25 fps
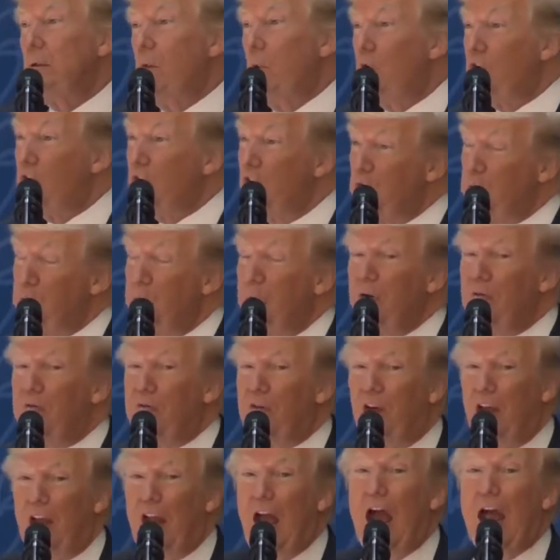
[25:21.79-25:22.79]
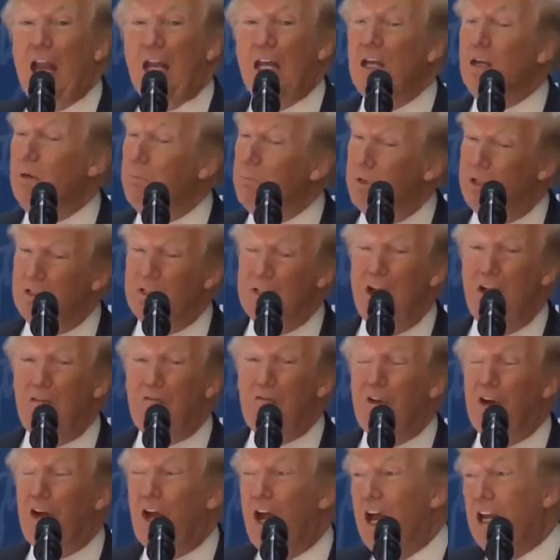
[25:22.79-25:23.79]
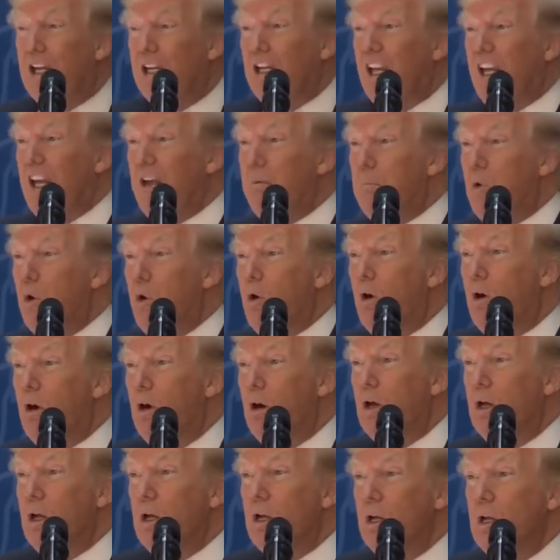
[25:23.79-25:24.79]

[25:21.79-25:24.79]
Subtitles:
which has been forgotten, but it's not forgotten anymore.